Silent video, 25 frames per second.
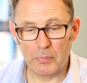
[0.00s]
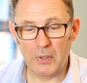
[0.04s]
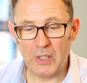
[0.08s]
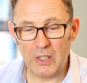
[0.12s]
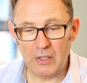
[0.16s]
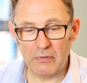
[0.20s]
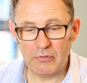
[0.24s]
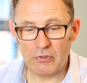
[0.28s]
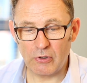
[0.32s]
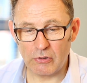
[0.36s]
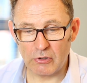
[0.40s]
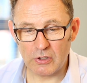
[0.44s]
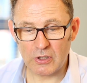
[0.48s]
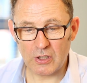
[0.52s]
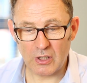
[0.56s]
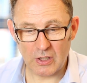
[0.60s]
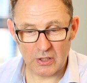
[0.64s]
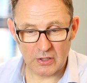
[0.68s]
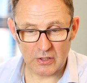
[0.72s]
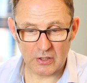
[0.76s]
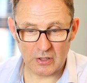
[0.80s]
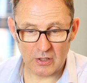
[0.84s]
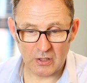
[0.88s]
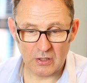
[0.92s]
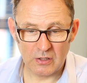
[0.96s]
pay for it"
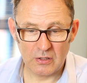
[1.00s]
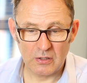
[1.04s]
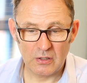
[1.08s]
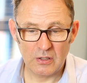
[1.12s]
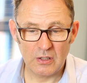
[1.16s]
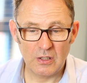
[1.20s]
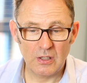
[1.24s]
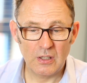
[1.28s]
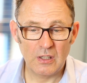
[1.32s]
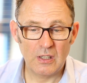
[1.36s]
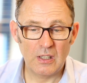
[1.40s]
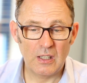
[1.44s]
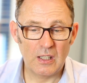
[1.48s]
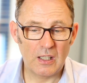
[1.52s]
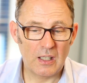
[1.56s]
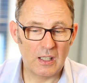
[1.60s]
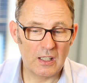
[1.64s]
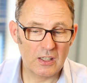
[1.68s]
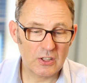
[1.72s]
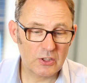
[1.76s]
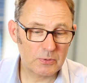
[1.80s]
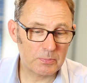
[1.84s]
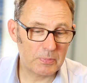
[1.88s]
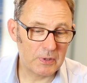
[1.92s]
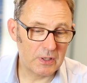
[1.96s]
idea
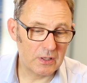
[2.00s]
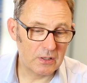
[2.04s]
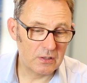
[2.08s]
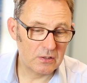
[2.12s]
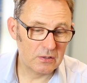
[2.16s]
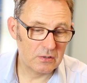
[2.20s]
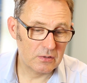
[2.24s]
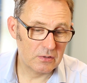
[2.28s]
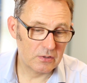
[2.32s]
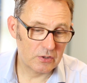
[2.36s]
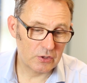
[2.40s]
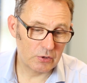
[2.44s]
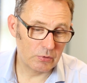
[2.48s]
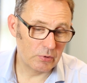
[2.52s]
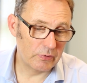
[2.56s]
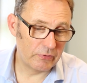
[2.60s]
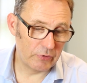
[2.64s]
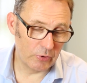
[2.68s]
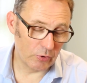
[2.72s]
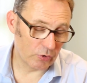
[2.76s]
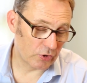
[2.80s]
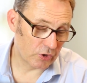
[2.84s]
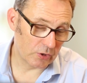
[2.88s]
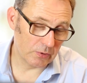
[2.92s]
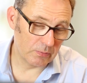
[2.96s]
has been, to a
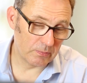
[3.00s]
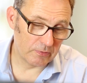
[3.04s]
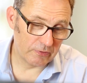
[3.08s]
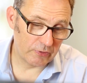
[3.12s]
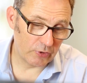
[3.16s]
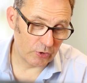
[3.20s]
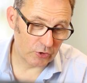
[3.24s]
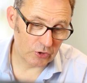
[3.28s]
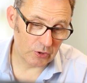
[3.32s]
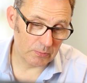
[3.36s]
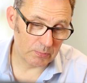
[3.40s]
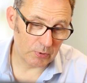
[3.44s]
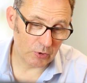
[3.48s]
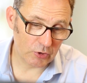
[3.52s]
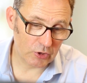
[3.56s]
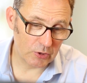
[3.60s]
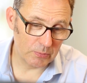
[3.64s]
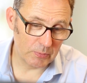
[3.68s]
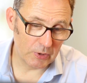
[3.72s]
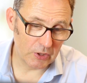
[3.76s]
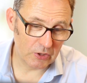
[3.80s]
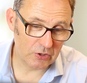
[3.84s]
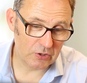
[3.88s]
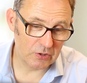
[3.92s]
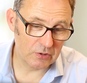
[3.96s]
first
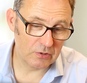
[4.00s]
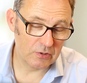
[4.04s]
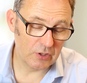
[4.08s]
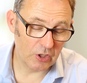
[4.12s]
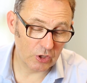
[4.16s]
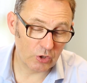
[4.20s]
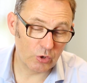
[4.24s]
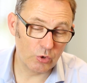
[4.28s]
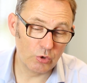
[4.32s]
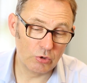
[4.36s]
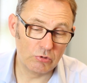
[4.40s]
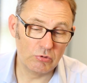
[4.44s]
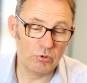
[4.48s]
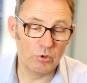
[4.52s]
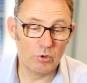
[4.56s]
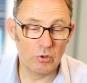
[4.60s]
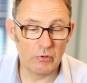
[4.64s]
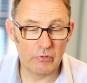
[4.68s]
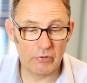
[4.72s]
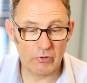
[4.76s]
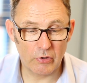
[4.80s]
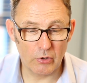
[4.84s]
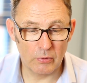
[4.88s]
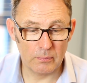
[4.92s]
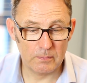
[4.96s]
approximation, a good rule
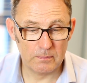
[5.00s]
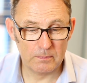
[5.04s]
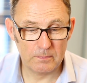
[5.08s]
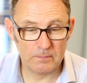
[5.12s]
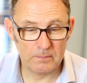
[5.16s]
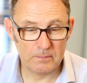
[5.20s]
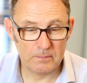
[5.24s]
of thumb.